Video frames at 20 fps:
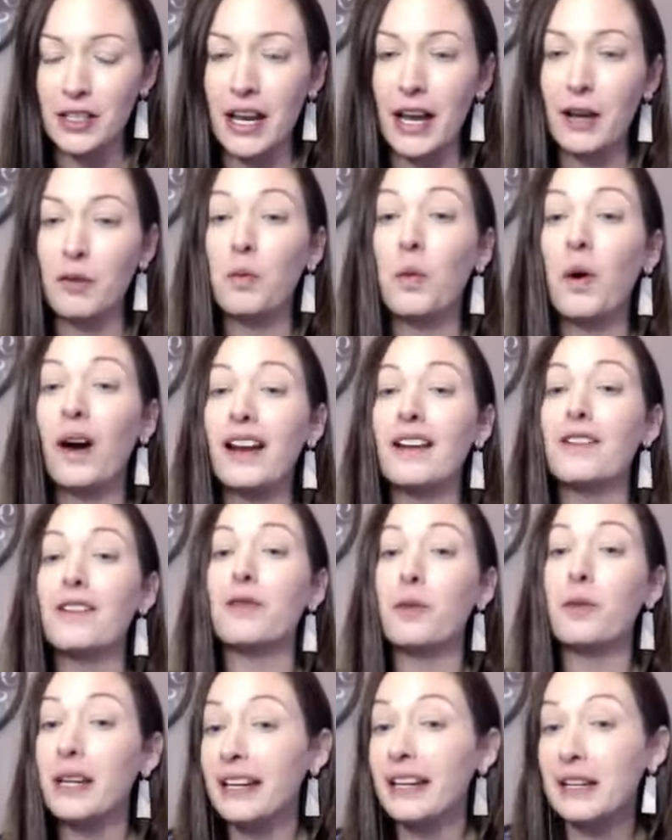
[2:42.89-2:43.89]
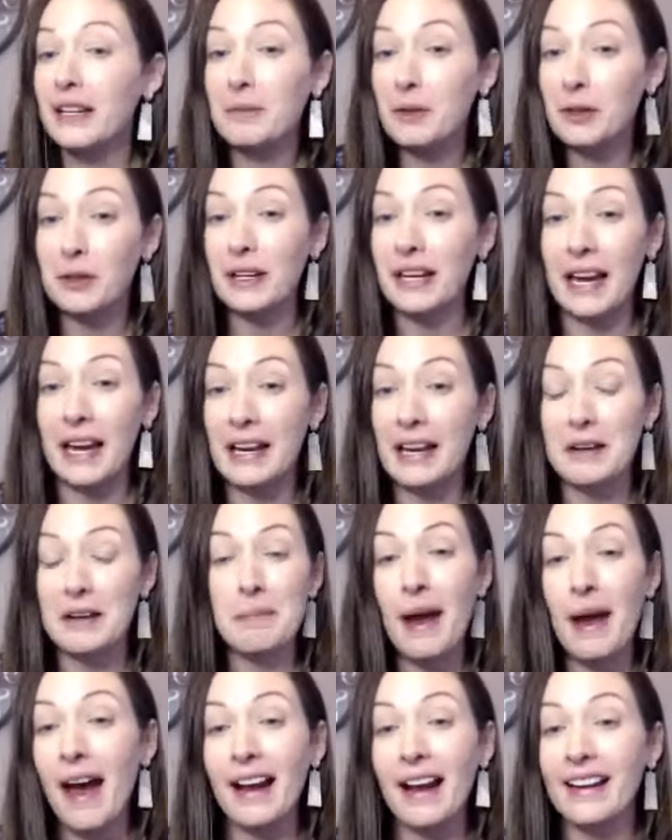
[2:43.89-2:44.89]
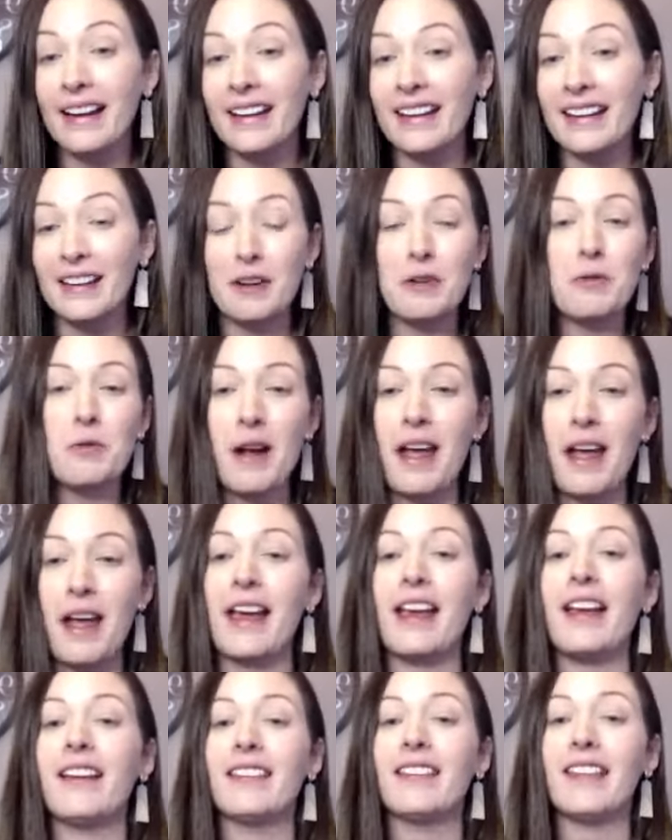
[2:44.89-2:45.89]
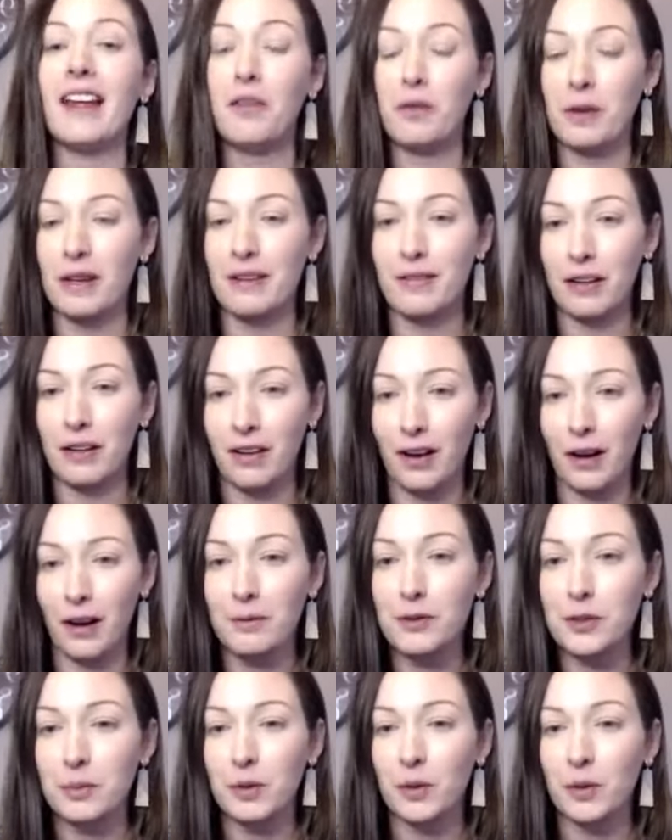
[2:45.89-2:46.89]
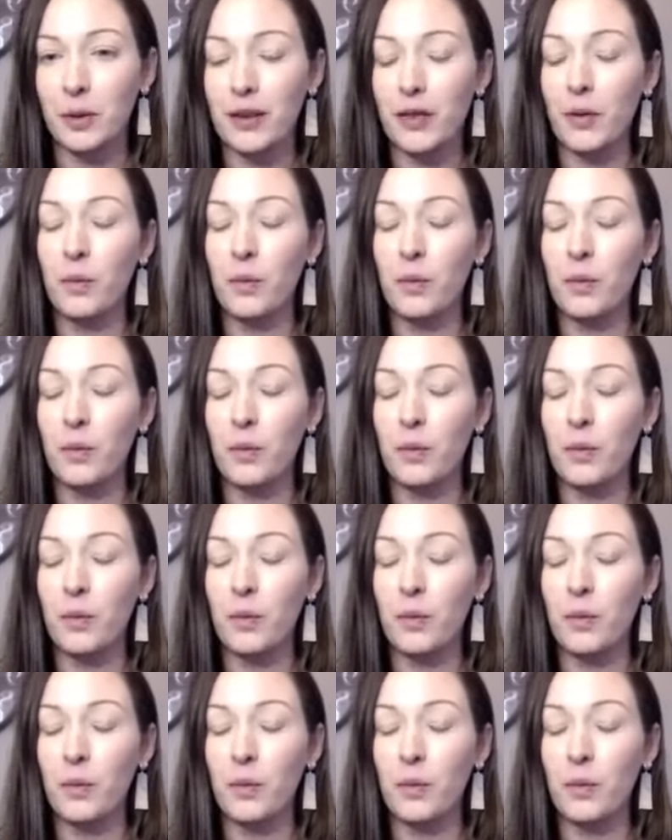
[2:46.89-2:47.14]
And what if we communicated back in a way that we felt comfortable with,